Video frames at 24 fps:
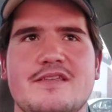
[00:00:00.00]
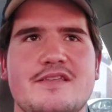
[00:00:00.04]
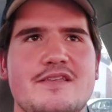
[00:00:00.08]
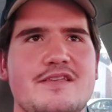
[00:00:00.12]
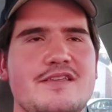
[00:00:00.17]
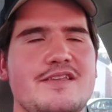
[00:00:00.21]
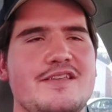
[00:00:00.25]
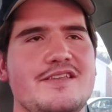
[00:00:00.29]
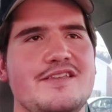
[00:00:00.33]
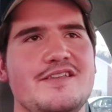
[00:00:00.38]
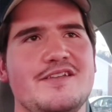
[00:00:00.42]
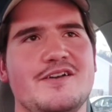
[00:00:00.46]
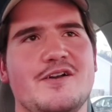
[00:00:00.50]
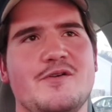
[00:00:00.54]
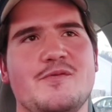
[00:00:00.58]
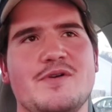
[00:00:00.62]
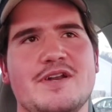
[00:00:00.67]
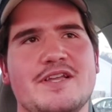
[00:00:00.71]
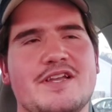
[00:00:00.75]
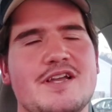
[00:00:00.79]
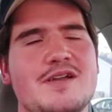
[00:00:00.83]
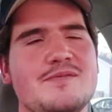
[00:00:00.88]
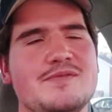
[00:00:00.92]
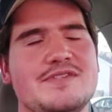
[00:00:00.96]

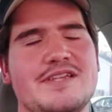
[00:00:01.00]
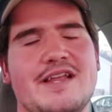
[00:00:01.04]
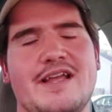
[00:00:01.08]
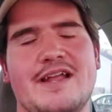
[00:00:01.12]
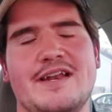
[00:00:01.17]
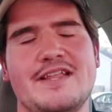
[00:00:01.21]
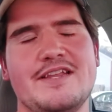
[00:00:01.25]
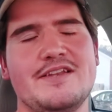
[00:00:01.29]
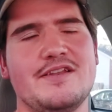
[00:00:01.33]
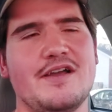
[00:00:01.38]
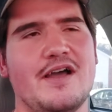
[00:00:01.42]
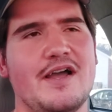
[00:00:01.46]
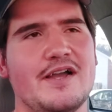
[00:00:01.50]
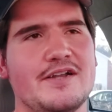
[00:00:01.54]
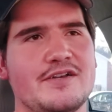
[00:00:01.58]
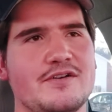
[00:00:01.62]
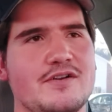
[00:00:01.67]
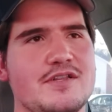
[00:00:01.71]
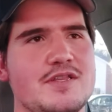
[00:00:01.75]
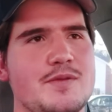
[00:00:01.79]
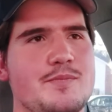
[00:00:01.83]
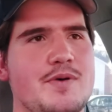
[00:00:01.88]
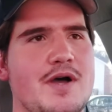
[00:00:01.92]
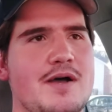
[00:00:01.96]
when it comes to any
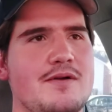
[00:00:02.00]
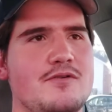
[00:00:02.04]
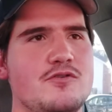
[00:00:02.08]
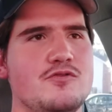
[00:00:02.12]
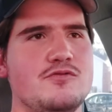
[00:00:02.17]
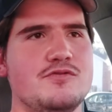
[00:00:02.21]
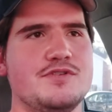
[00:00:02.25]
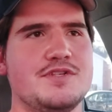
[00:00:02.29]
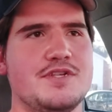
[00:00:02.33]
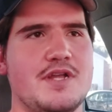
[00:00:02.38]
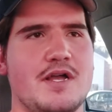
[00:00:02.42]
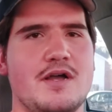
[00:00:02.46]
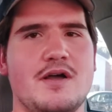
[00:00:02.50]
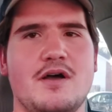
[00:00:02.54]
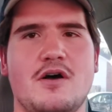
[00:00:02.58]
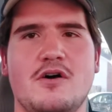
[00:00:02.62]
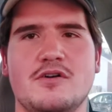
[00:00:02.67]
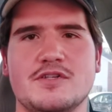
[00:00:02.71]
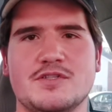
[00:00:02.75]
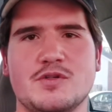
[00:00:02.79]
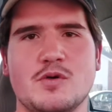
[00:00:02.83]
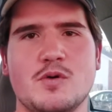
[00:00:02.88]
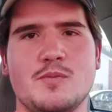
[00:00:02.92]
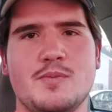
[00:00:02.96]
doctor who's
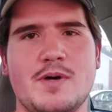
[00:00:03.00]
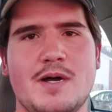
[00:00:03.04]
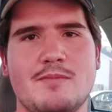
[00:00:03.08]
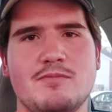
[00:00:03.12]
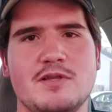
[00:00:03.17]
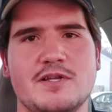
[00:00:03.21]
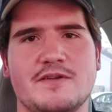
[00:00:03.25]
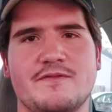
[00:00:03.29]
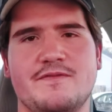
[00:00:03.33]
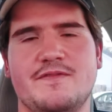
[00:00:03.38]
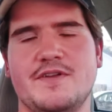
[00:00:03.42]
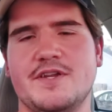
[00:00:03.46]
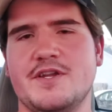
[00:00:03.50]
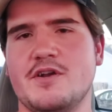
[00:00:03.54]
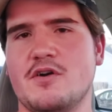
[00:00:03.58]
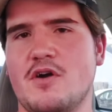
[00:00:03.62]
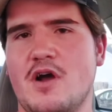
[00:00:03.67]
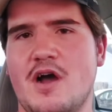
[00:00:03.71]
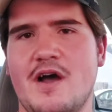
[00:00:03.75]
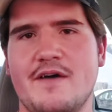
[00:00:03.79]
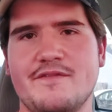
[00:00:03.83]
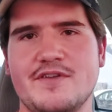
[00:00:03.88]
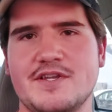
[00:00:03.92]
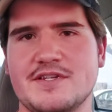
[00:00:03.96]
also a public figure,
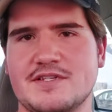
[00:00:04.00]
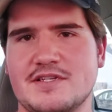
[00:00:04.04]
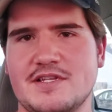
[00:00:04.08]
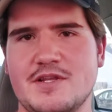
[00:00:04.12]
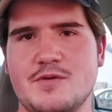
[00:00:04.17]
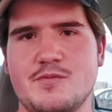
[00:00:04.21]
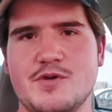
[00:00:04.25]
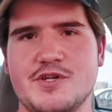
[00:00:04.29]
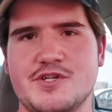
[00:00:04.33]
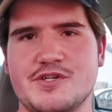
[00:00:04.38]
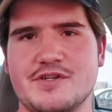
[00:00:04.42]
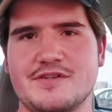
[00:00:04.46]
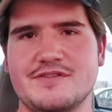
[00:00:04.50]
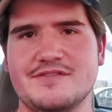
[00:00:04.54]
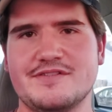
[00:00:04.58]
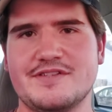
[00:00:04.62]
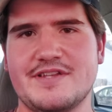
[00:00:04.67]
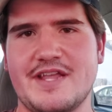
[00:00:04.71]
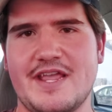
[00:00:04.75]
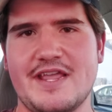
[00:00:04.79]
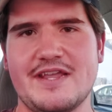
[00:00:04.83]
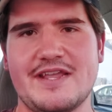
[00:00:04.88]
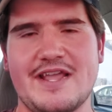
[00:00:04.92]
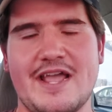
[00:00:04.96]
obviously we should
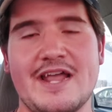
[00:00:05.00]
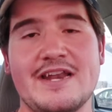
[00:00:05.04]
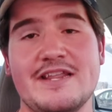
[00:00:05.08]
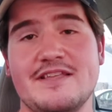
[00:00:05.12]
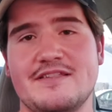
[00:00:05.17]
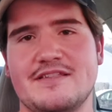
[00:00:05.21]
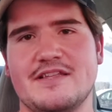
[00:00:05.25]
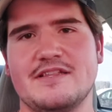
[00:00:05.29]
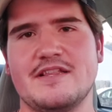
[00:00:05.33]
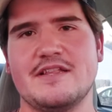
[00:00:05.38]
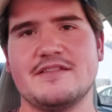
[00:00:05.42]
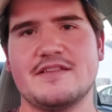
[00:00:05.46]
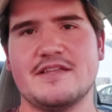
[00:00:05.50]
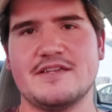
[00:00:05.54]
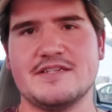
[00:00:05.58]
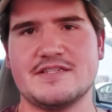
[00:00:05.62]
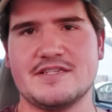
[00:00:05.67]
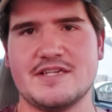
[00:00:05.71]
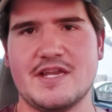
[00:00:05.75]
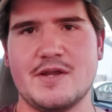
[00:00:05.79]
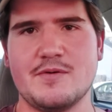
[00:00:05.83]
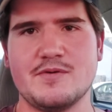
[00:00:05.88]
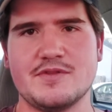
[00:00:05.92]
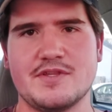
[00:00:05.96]
take anything that they
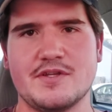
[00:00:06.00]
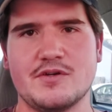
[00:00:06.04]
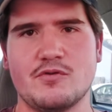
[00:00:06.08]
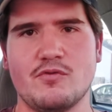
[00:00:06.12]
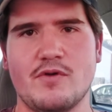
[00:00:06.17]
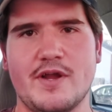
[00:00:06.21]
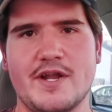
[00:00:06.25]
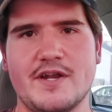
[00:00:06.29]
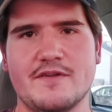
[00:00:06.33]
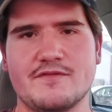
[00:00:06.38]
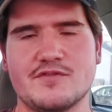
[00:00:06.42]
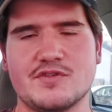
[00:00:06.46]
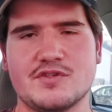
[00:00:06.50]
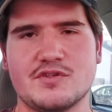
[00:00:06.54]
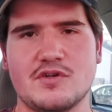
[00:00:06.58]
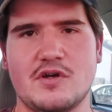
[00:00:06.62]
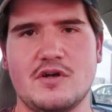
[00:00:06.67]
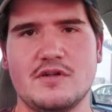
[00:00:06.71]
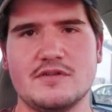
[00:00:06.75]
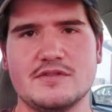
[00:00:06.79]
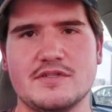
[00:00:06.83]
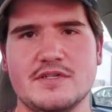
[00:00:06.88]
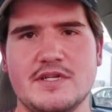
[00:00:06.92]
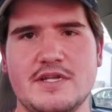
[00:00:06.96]
say with a grain of
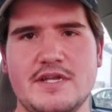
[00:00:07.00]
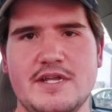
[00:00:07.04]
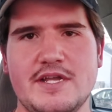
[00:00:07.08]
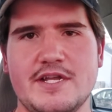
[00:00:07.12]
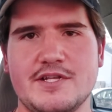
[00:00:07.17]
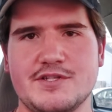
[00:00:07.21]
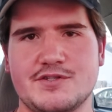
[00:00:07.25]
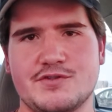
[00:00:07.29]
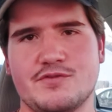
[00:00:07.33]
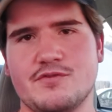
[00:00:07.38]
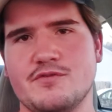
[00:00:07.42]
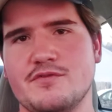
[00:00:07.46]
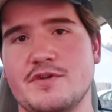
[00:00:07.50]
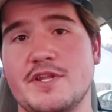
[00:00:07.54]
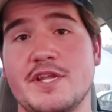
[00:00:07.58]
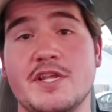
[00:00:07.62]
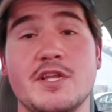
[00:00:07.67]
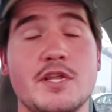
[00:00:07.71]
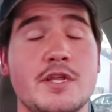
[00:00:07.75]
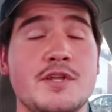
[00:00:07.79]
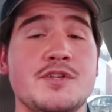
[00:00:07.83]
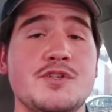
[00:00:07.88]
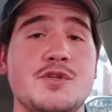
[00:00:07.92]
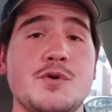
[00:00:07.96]
salt and scrutiny
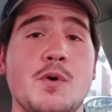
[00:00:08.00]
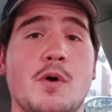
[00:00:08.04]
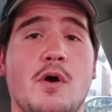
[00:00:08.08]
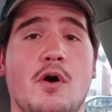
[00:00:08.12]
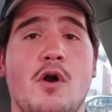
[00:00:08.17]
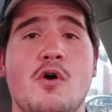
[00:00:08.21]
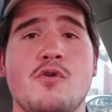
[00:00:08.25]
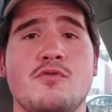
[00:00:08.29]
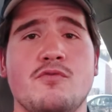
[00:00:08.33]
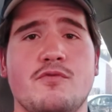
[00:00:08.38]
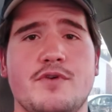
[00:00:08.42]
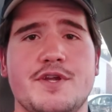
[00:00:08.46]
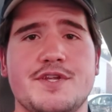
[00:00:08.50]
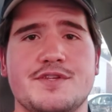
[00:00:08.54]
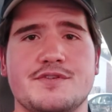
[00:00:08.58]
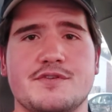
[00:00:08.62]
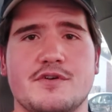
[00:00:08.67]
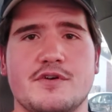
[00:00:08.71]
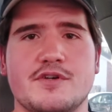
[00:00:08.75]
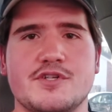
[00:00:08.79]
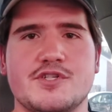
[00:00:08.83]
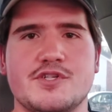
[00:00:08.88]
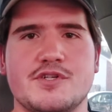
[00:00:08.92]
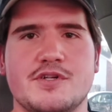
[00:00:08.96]
and do our own
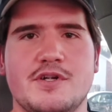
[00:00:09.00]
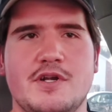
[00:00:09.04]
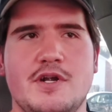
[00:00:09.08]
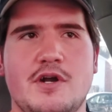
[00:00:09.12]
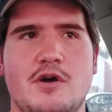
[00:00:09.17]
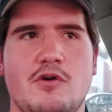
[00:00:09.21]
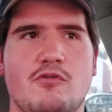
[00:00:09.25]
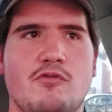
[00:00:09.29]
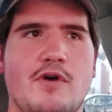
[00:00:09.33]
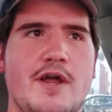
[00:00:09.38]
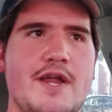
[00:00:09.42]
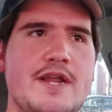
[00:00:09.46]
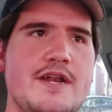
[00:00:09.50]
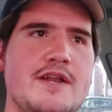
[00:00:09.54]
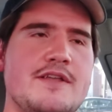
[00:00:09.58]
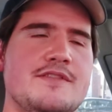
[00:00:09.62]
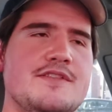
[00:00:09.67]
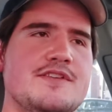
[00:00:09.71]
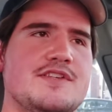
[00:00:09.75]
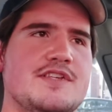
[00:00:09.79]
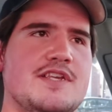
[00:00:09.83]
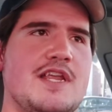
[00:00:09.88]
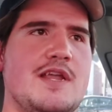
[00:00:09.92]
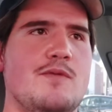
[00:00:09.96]
research, right? In
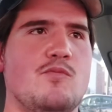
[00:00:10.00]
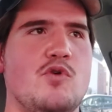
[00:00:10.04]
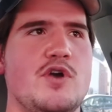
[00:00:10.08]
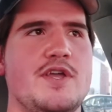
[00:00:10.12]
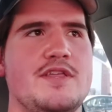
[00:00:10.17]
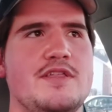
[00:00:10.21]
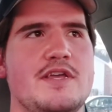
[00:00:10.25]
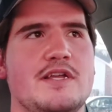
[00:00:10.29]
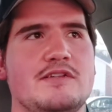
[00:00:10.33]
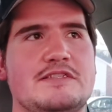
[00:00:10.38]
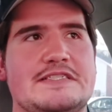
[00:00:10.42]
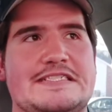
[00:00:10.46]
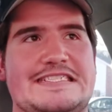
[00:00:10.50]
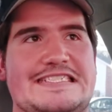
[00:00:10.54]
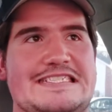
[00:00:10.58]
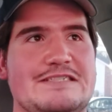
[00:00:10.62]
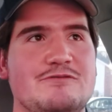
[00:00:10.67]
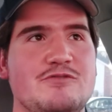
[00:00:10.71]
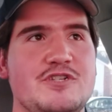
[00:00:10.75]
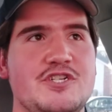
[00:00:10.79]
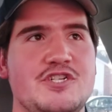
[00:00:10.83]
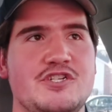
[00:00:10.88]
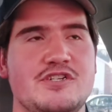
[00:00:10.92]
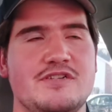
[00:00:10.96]
the same way that
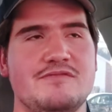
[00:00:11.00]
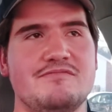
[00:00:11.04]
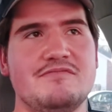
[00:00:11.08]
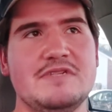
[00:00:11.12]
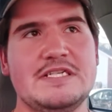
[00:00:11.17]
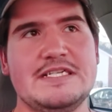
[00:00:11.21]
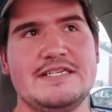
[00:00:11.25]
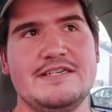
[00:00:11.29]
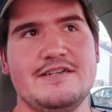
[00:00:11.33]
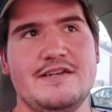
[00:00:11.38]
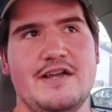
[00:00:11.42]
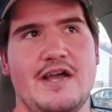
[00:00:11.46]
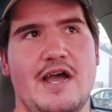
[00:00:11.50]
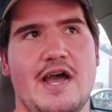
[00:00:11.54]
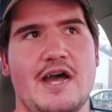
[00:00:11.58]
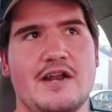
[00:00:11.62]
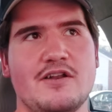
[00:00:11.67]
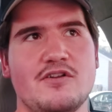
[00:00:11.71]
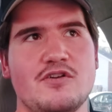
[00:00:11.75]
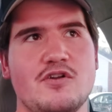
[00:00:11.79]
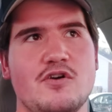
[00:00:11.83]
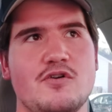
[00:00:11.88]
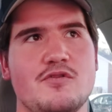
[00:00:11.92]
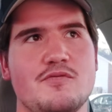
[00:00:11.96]
we should, I
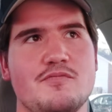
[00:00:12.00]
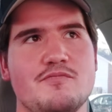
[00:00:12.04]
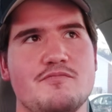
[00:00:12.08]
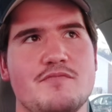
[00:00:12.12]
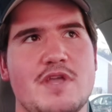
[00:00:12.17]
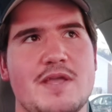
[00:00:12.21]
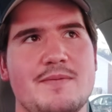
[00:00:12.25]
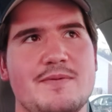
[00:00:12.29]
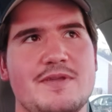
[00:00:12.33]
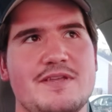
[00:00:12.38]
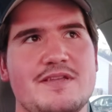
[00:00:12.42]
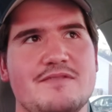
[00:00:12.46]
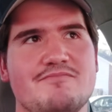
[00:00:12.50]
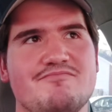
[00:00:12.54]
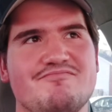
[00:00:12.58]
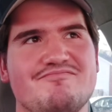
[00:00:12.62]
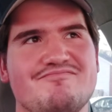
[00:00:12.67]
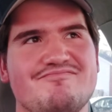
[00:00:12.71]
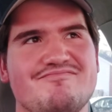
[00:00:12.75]
don't know, maybe